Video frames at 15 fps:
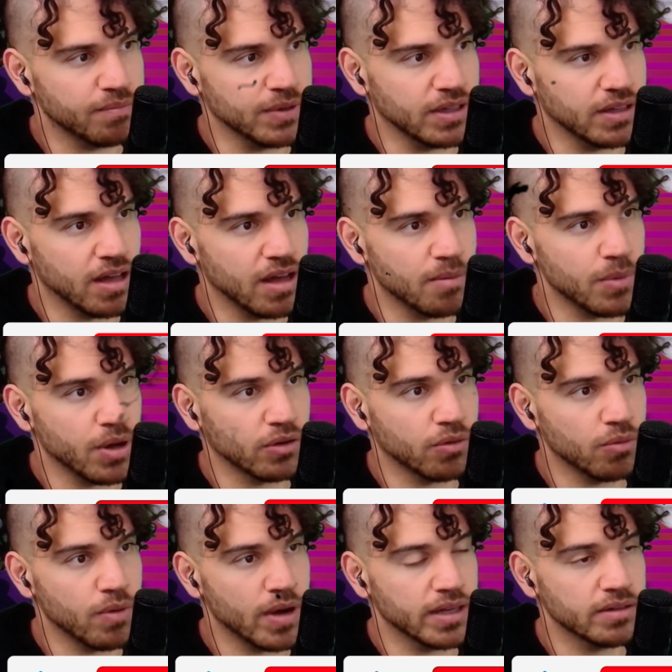become
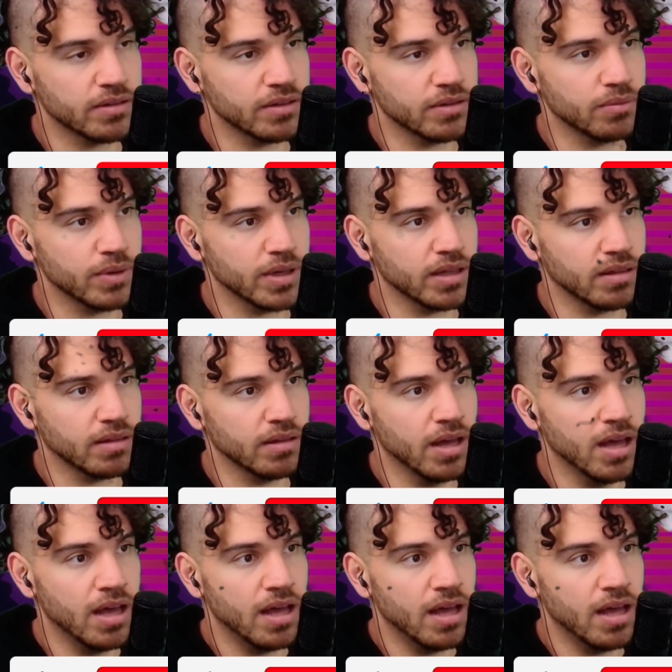acquainted with